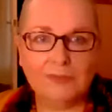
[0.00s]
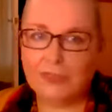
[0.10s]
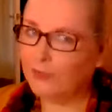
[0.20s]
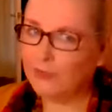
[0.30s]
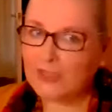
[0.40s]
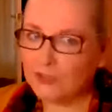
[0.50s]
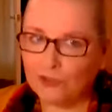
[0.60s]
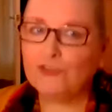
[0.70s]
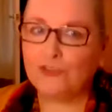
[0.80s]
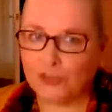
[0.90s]
no, that's
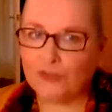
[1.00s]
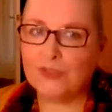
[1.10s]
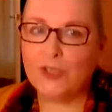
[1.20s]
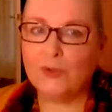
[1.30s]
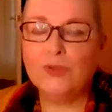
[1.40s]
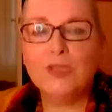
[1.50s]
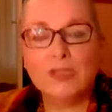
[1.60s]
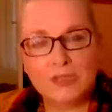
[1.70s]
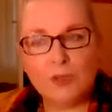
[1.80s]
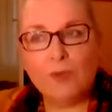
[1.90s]
not true. So
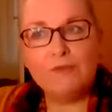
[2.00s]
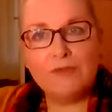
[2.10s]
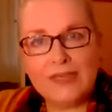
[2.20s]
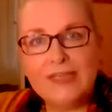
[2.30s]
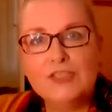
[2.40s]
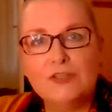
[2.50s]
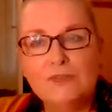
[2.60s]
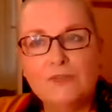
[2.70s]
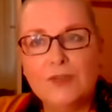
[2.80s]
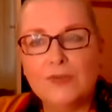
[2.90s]
I really do
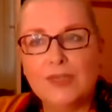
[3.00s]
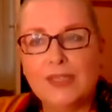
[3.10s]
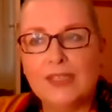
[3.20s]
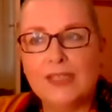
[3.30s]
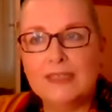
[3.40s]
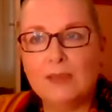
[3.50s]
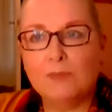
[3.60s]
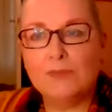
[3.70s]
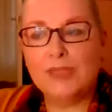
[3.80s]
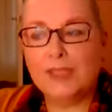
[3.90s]
feel that it is
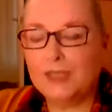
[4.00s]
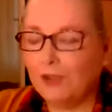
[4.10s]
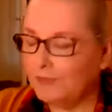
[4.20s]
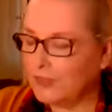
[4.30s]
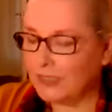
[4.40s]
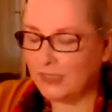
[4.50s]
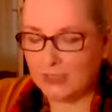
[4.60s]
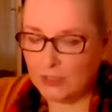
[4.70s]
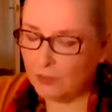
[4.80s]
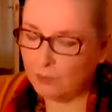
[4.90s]
something, and I've said it
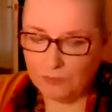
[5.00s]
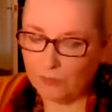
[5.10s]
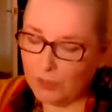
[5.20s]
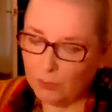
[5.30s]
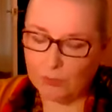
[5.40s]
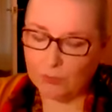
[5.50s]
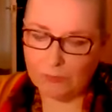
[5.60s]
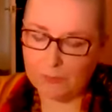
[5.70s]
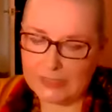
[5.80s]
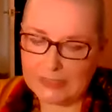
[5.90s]
to you before and I will
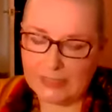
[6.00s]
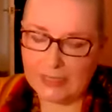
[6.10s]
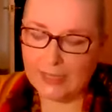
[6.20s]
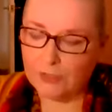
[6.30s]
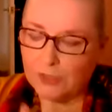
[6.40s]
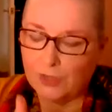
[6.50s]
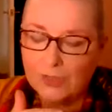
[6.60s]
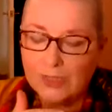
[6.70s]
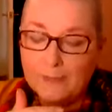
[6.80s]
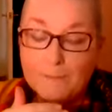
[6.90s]
repeat it again, you know,
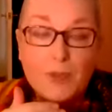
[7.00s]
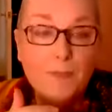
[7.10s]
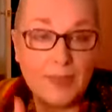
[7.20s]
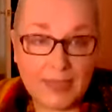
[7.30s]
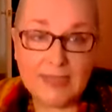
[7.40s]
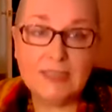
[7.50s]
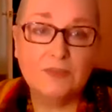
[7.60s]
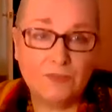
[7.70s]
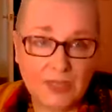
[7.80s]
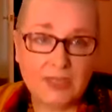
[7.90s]
my
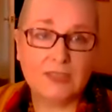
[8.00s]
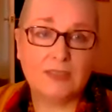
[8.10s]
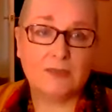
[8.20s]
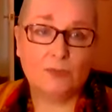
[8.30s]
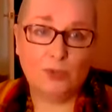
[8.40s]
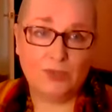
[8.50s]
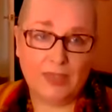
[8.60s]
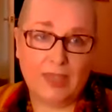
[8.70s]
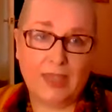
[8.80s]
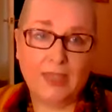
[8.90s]
biggest fears were
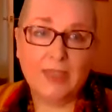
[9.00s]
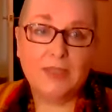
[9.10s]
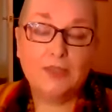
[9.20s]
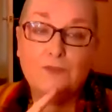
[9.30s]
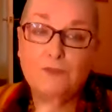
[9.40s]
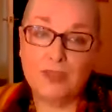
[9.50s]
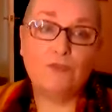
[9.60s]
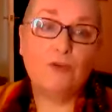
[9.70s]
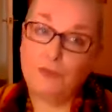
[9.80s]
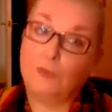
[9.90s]
there. The
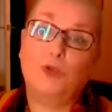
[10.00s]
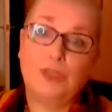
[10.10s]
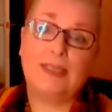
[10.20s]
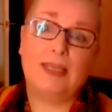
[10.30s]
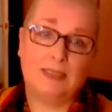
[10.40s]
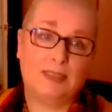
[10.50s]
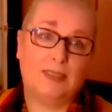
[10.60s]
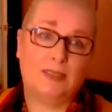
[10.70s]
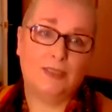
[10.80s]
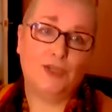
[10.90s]
fear of the word cancer, the